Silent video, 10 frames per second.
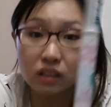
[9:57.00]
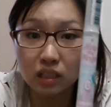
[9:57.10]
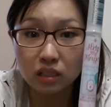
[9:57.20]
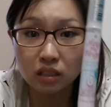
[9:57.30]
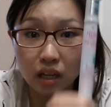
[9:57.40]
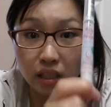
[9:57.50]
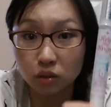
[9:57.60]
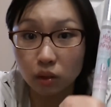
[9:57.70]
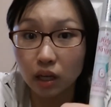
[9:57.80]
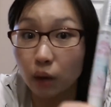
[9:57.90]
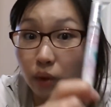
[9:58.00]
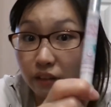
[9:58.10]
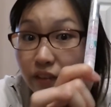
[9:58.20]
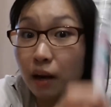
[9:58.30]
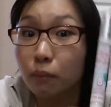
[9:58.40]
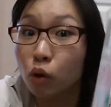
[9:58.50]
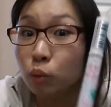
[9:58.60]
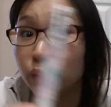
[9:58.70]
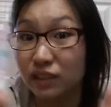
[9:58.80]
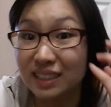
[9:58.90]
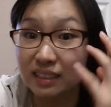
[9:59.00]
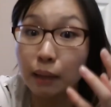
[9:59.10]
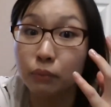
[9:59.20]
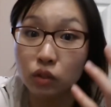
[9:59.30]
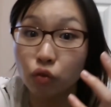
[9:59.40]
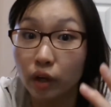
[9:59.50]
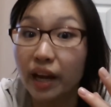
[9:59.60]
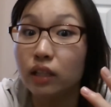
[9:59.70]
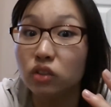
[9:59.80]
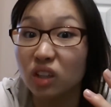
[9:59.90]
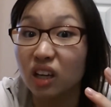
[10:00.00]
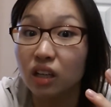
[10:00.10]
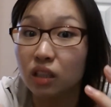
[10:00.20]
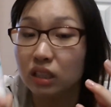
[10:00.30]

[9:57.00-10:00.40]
this, I swear I would have come home with stubs for hands, okay?